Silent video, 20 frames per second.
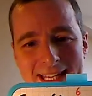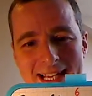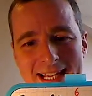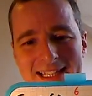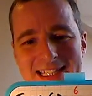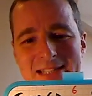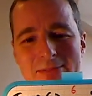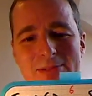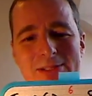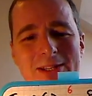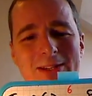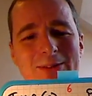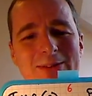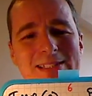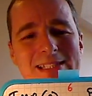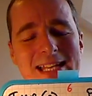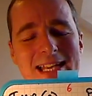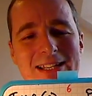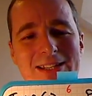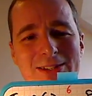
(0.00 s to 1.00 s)
the item, so you
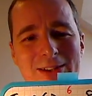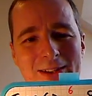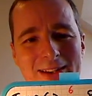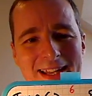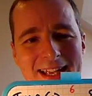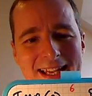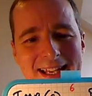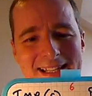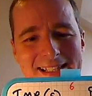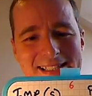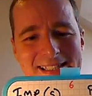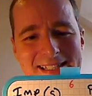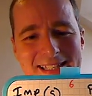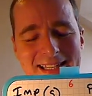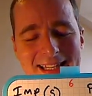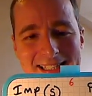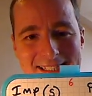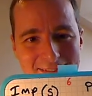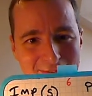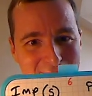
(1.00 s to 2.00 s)
would say donest.
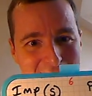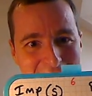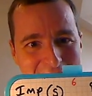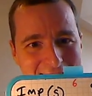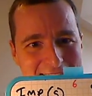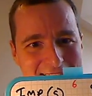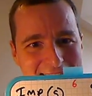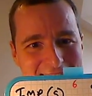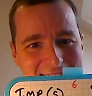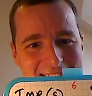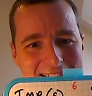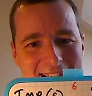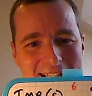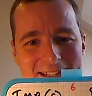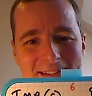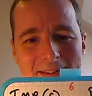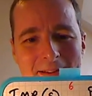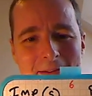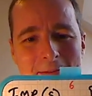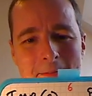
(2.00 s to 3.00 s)
It's finished, it's
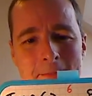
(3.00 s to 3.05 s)
done.